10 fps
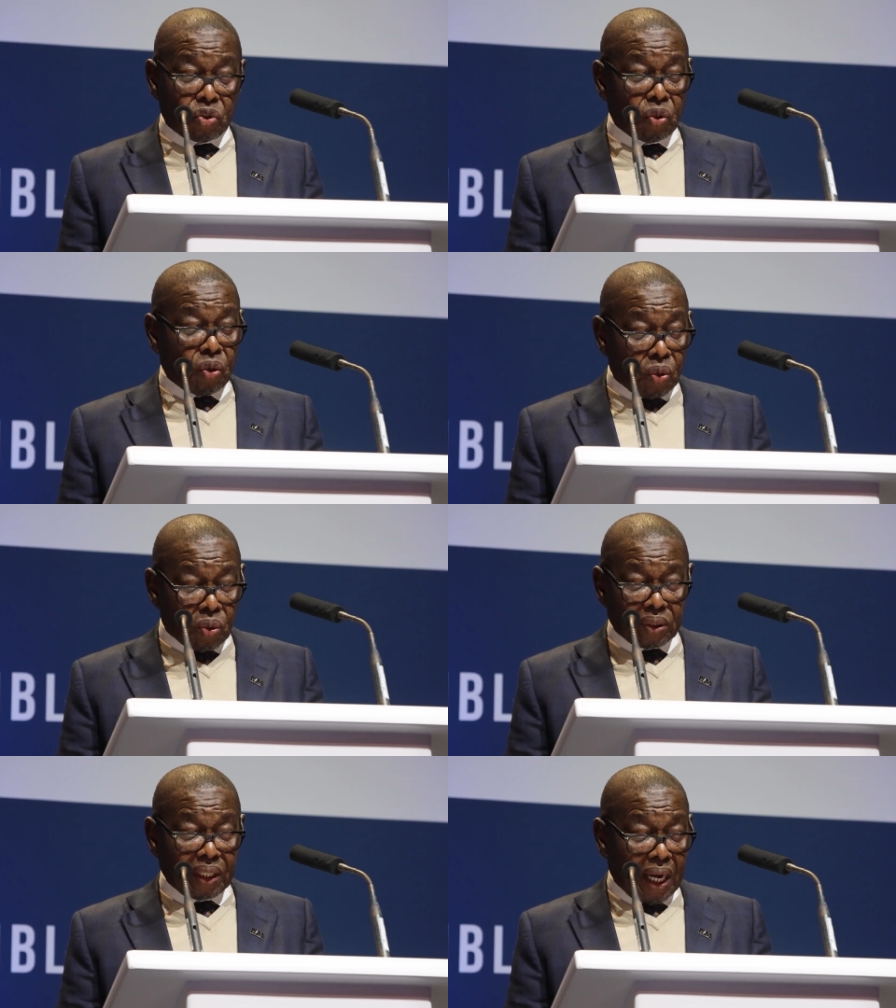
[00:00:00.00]
to
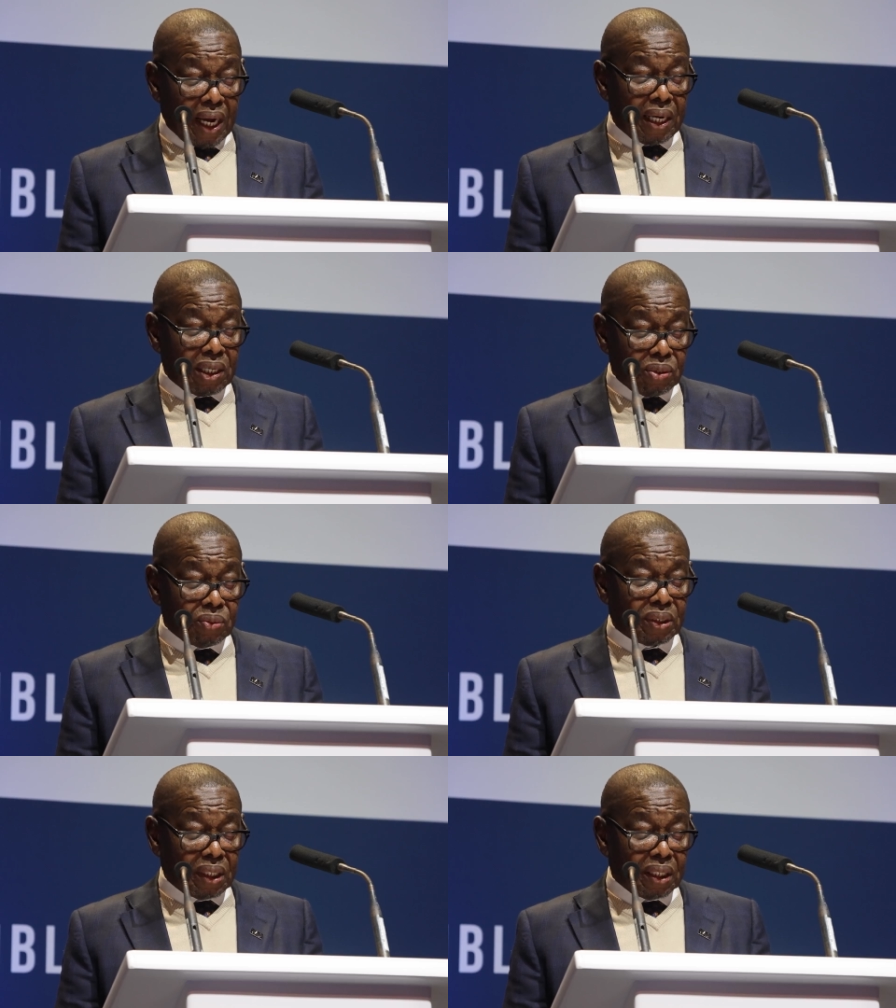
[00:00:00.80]
all the
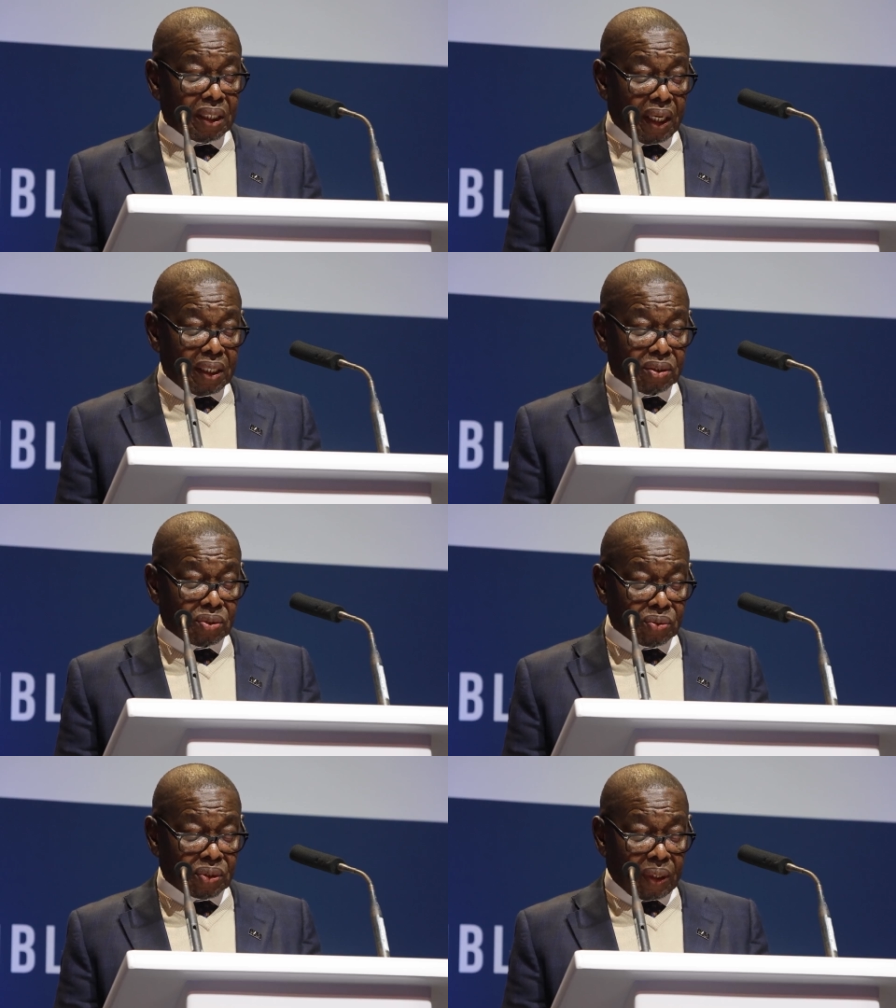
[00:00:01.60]
IAU
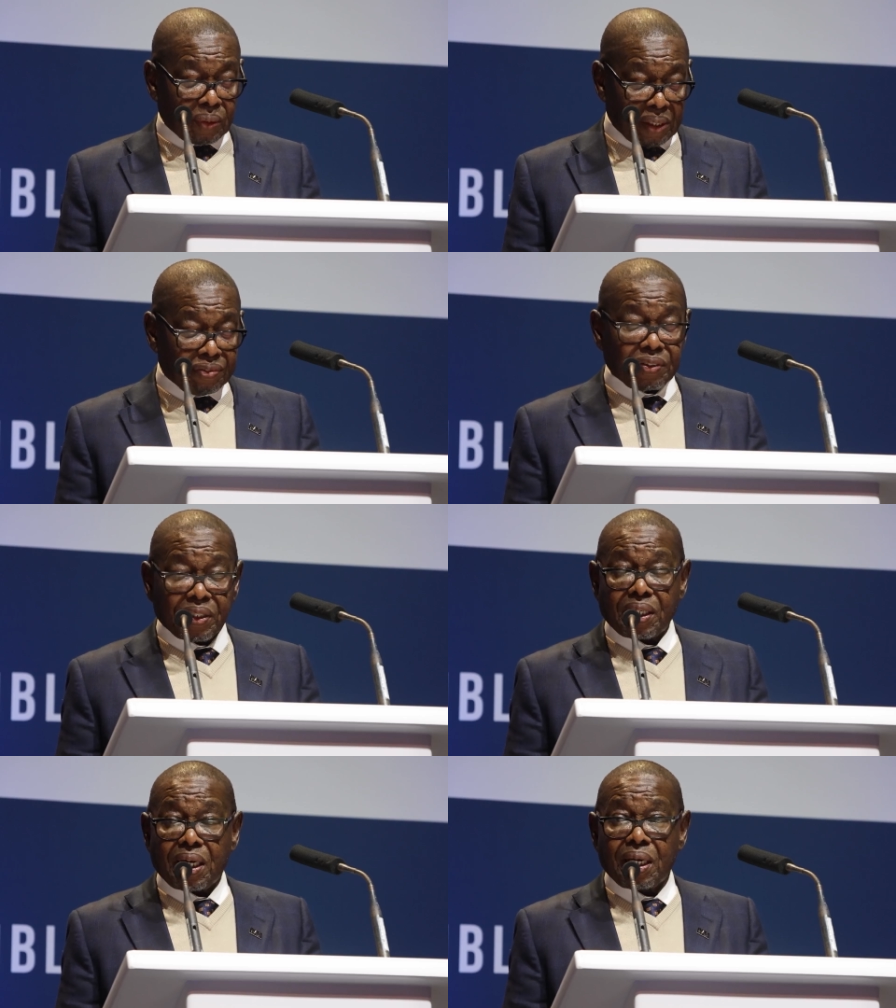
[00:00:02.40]
delegates to South
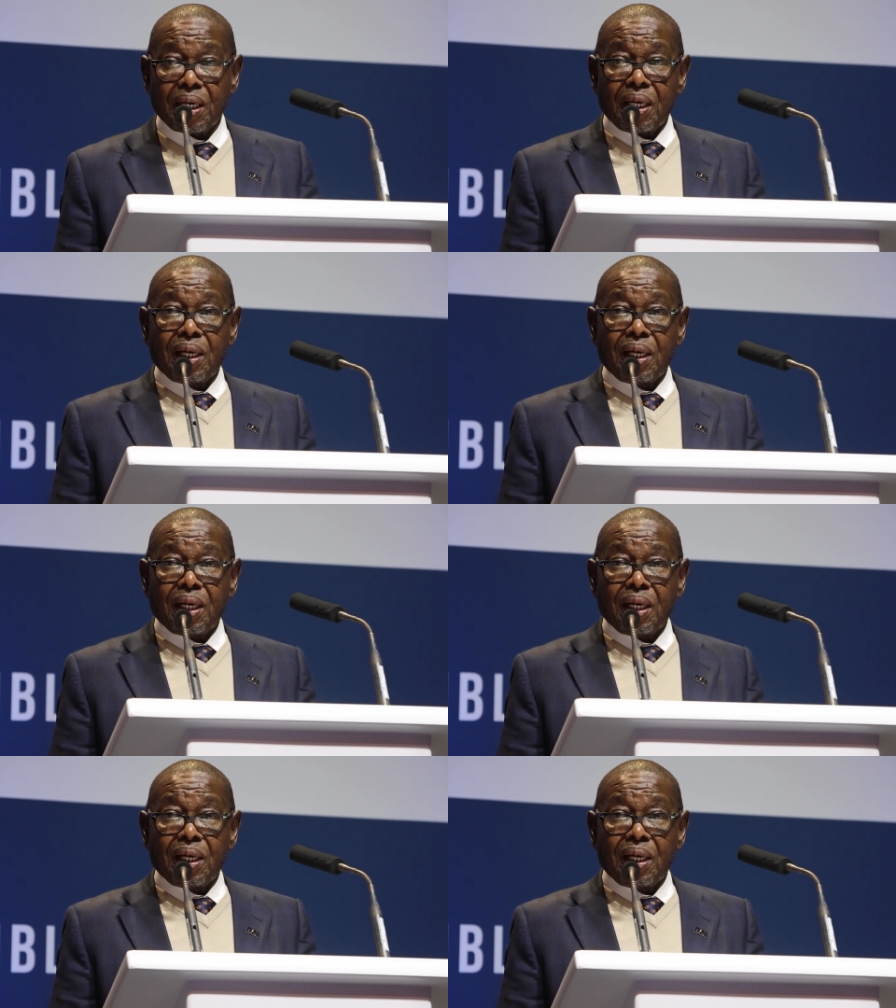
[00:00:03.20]
Africa